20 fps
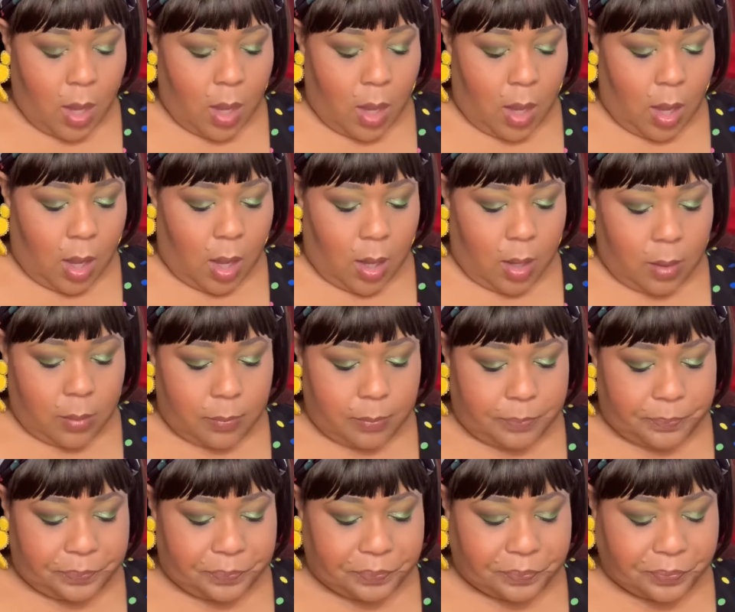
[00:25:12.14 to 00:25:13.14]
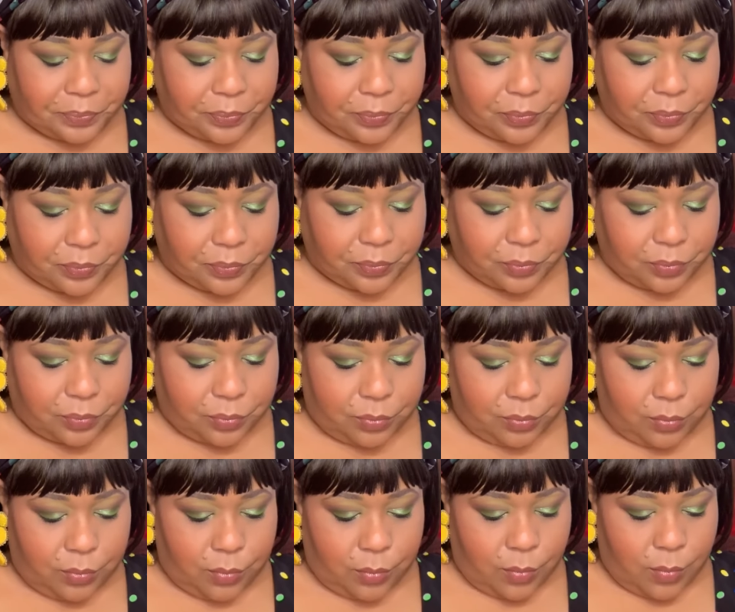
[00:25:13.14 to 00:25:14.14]

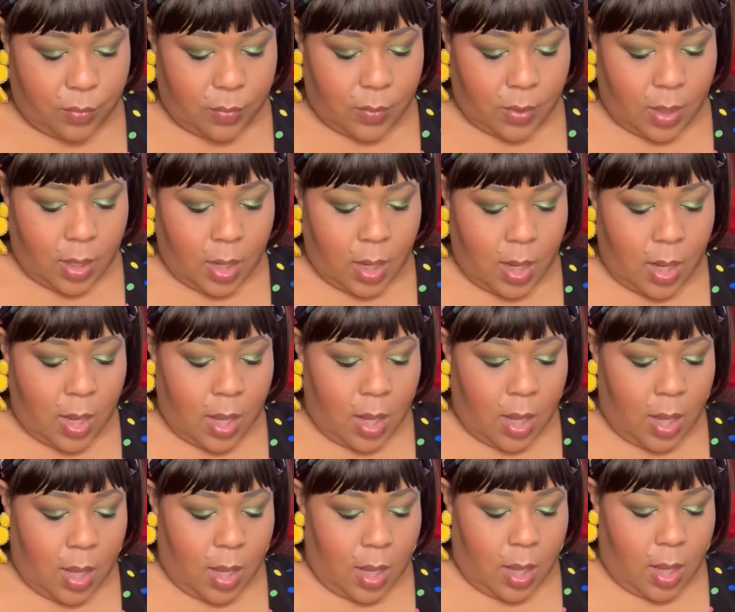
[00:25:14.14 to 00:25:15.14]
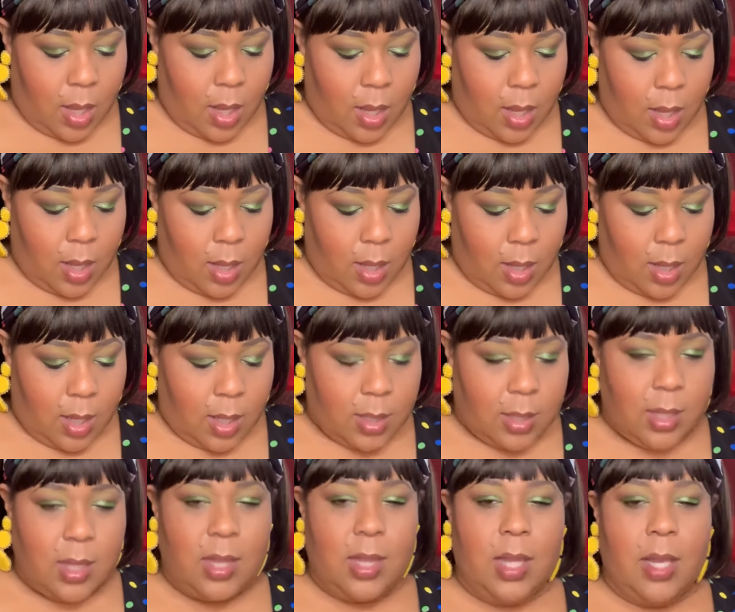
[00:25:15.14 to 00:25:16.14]

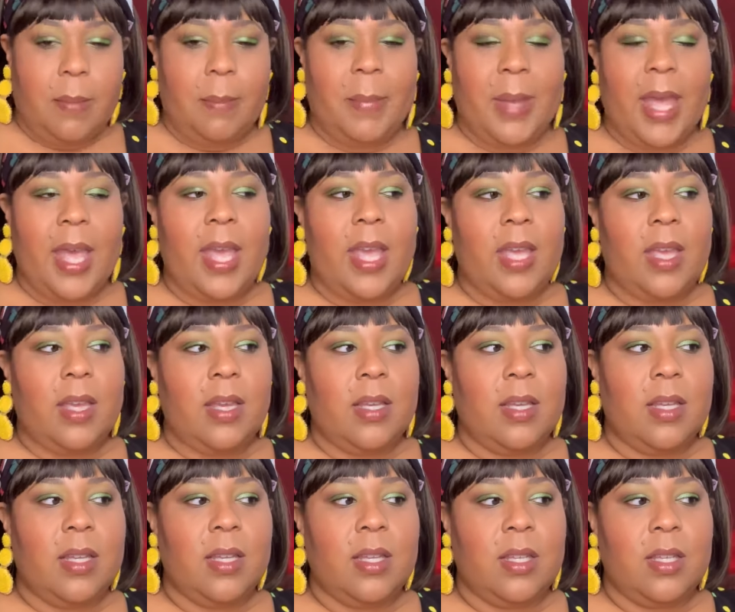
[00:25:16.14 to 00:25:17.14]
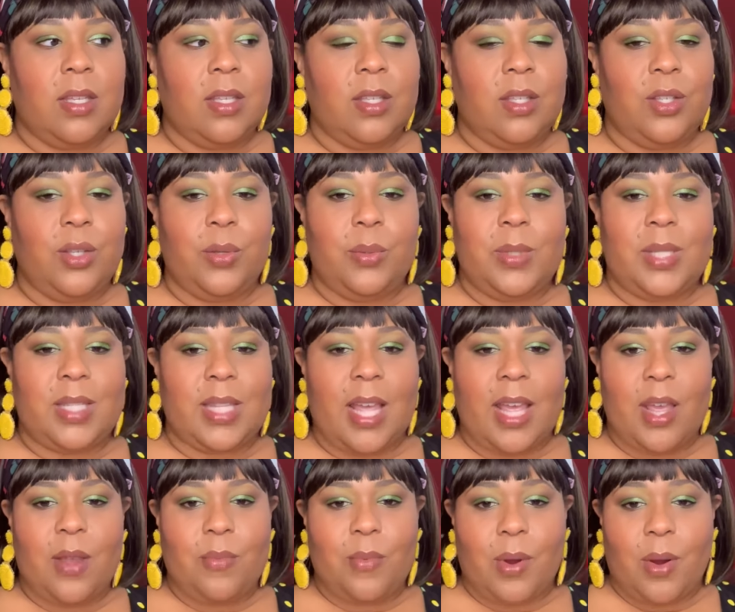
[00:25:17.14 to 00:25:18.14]
LaMay, You
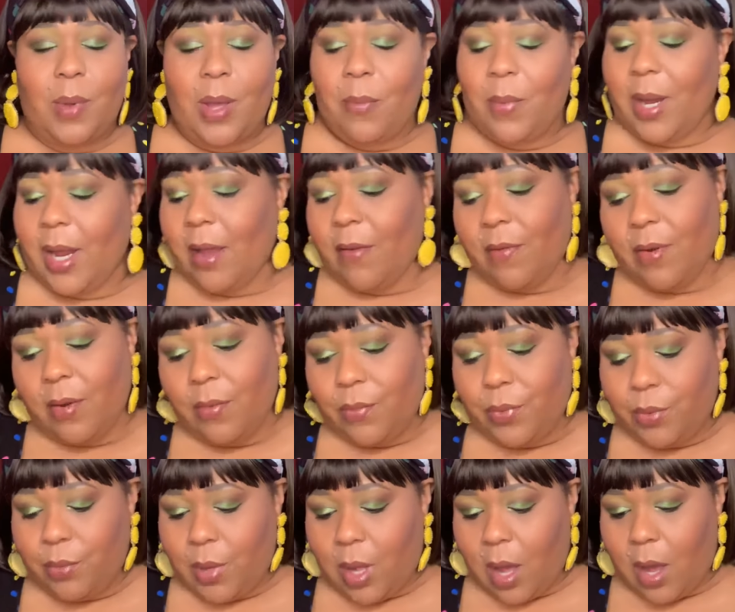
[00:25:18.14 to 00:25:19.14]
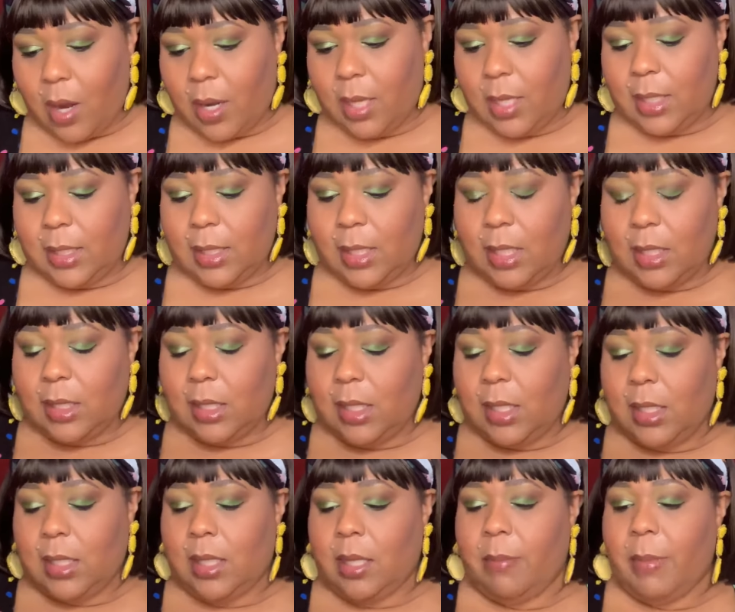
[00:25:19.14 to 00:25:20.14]
Stay, Runway, whatever Ru called it. Let's get into
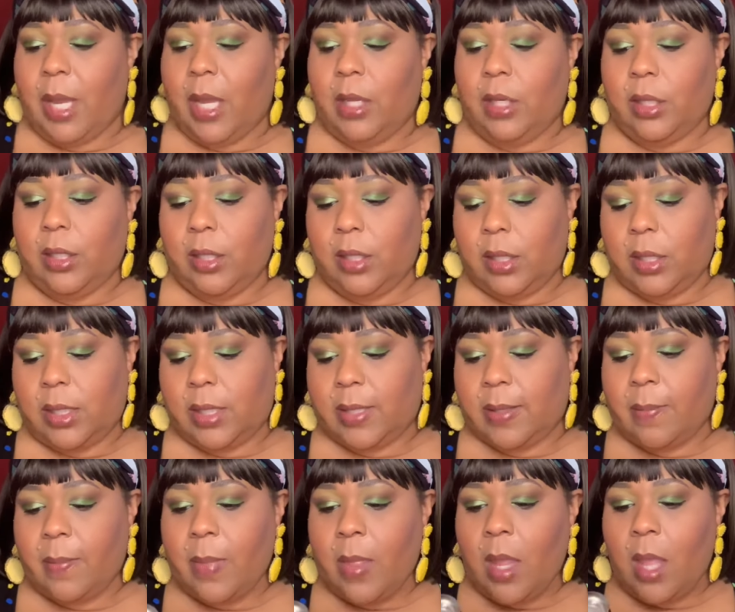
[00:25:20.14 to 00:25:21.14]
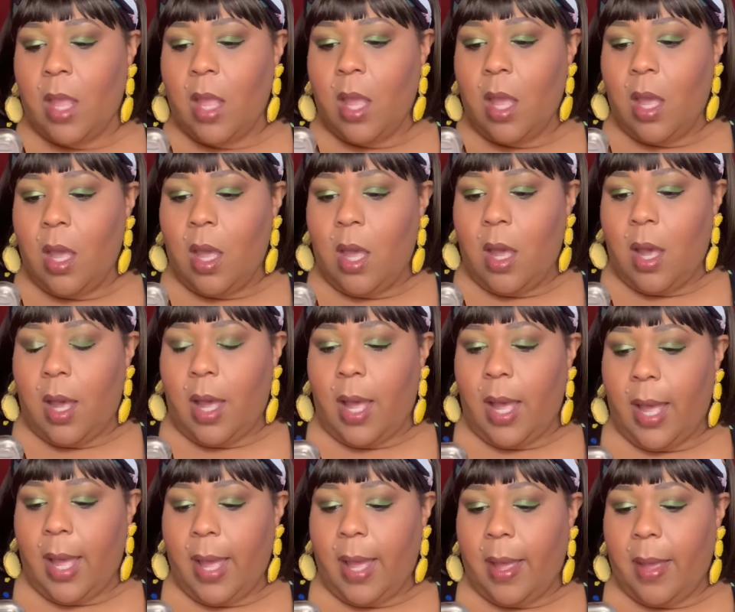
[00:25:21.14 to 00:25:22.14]
these LaMay looks.
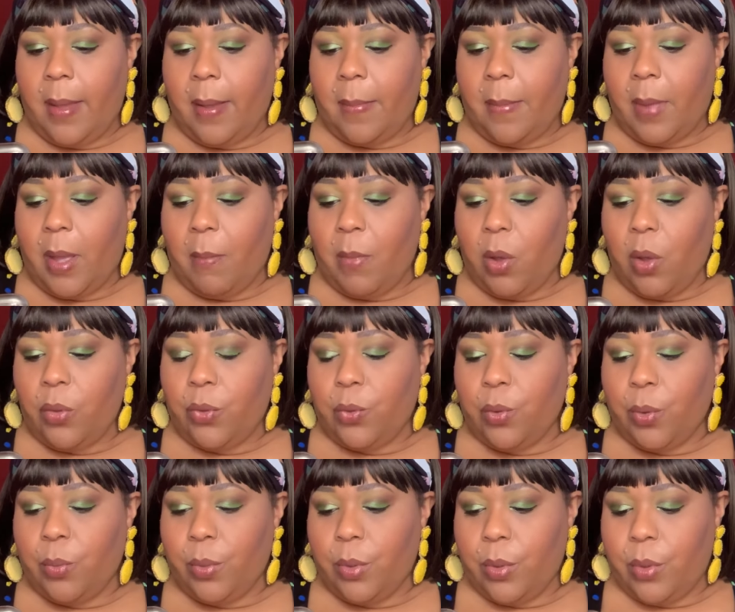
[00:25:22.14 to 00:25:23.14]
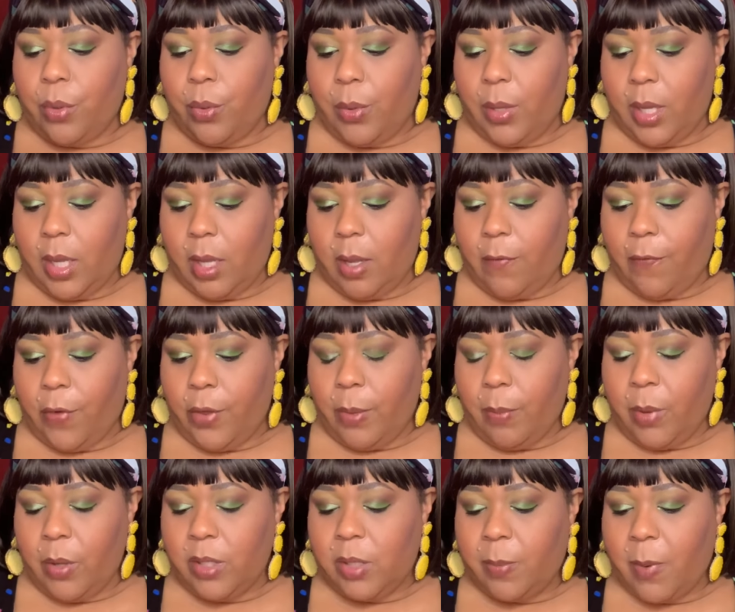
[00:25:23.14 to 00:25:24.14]
I'm going to go through them real quick. For the
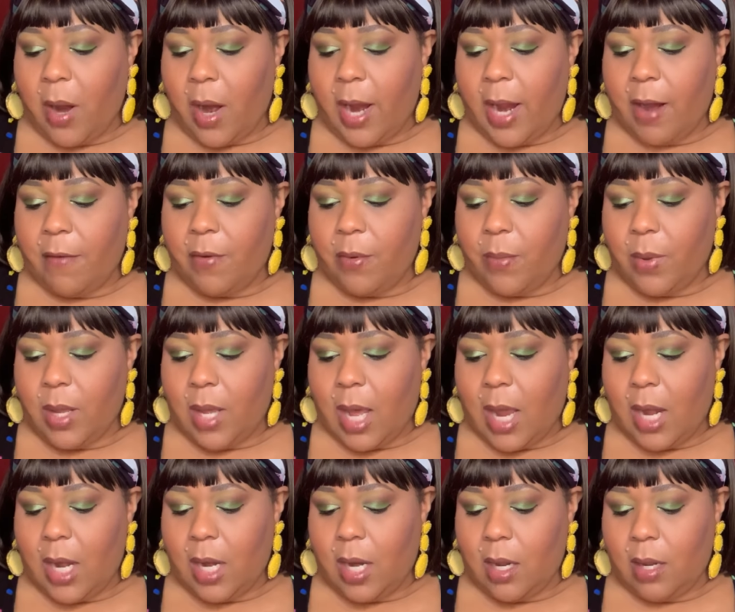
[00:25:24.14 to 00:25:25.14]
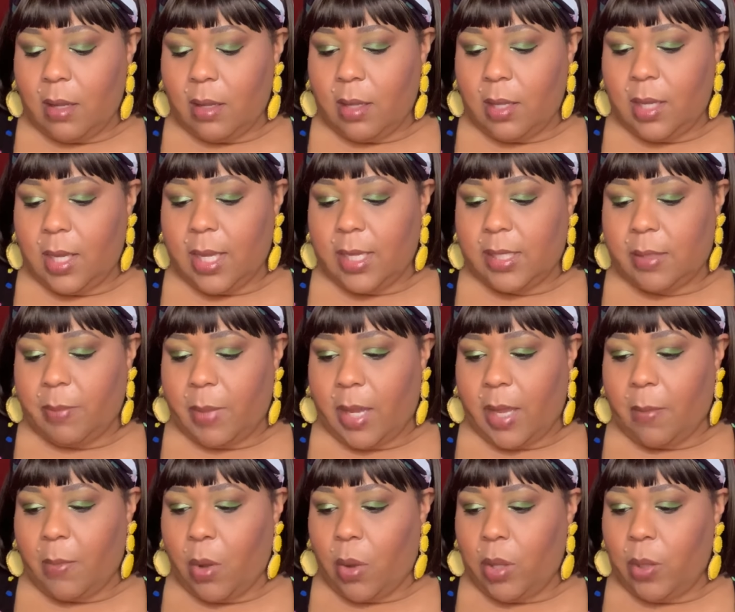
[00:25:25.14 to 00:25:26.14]
most part, everyone got a yes,
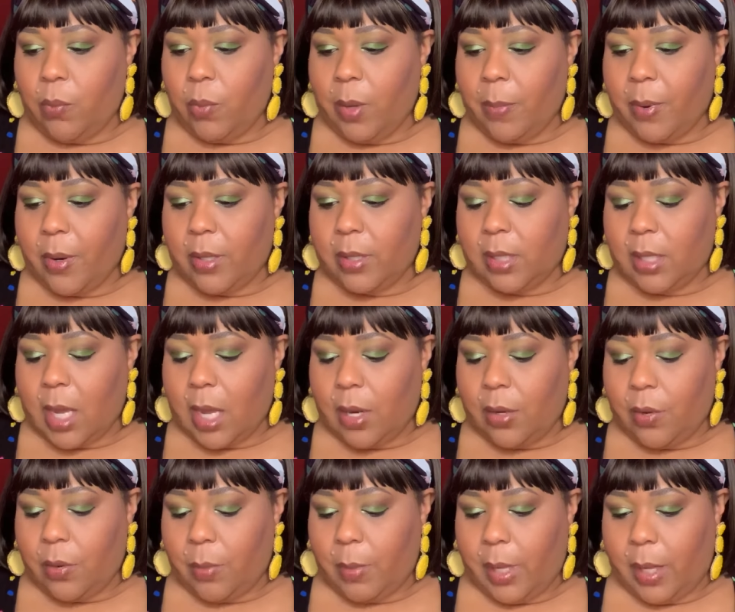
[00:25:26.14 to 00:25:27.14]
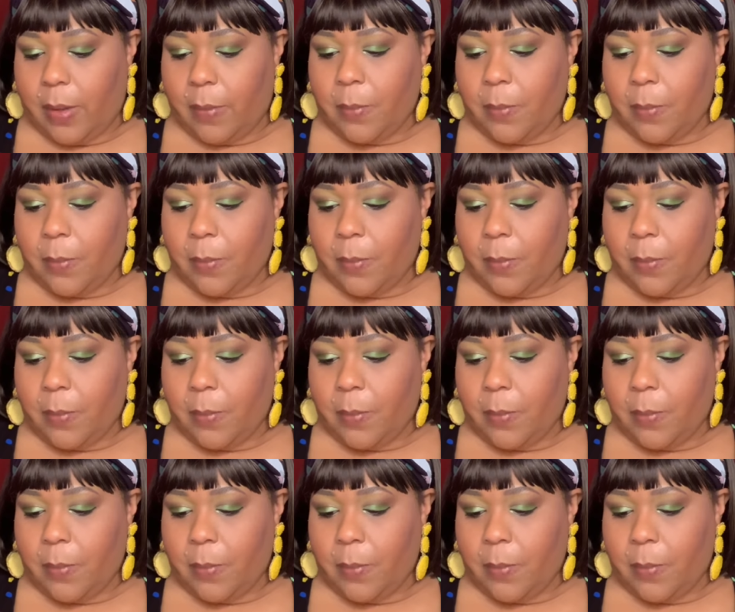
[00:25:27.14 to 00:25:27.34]
ma'am. Only one person got a no, ma'am.